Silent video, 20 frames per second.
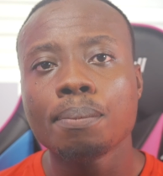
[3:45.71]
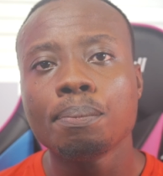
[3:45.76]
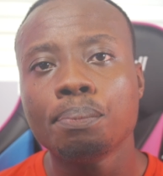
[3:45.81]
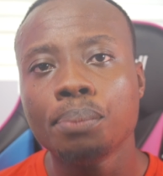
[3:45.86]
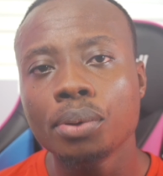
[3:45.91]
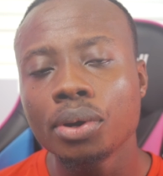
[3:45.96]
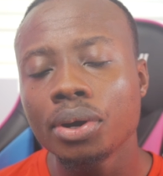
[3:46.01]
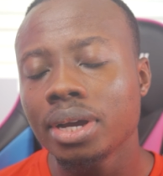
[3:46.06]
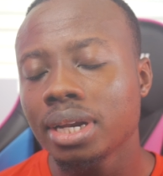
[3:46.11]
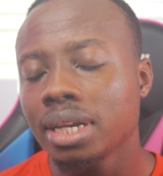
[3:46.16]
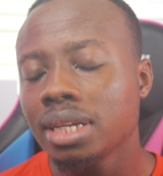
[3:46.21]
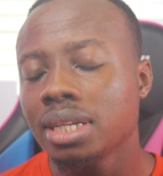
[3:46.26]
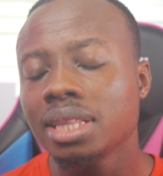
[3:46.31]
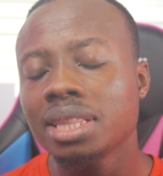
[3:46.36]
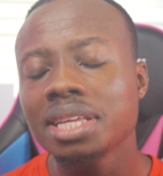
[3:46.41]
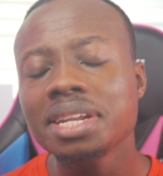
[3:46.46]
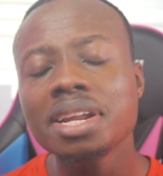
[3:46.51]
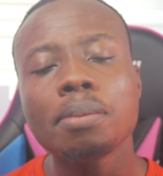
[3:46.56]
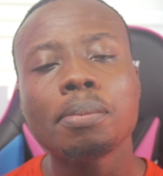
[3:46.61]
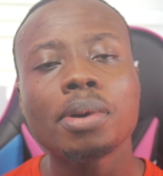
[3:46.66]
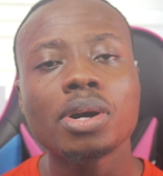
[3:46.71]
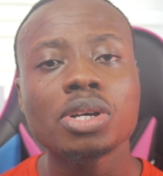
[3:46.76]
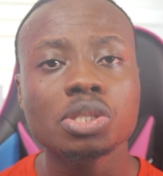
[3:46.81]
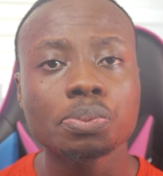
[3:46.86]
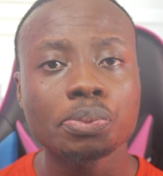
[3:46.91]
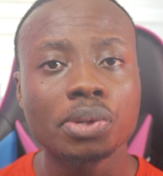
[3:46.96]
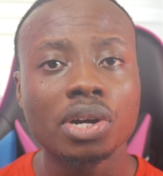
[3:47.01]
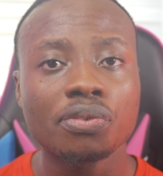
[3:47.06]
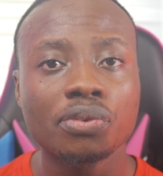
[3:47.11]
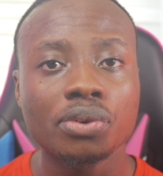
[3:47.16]
But the thing about
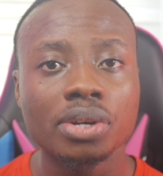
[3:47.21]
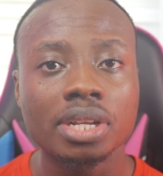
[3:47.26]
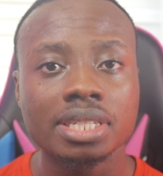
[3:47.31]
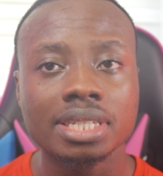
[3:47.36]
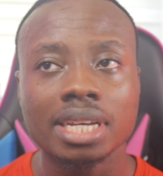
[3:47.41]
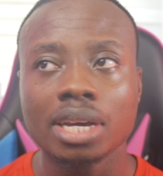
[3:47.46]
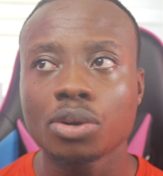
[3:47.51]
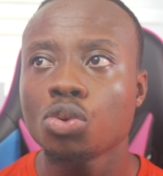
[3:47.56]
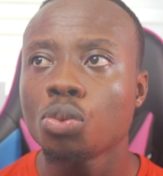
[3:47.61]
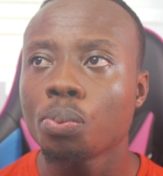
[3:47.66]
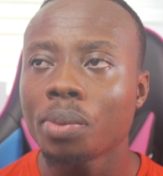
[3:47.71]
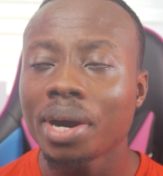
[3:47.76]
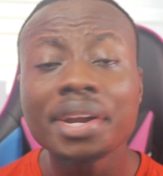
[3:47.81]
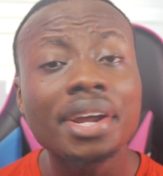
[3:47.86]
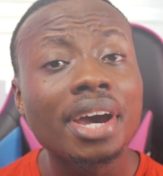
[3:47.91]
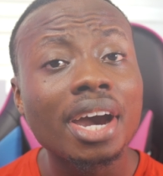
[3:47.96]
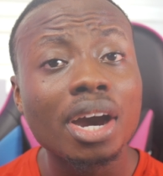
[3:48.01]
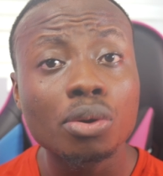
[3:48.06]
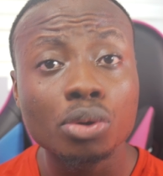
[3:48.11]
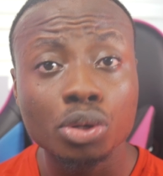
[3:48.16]
smartphone is that no matter how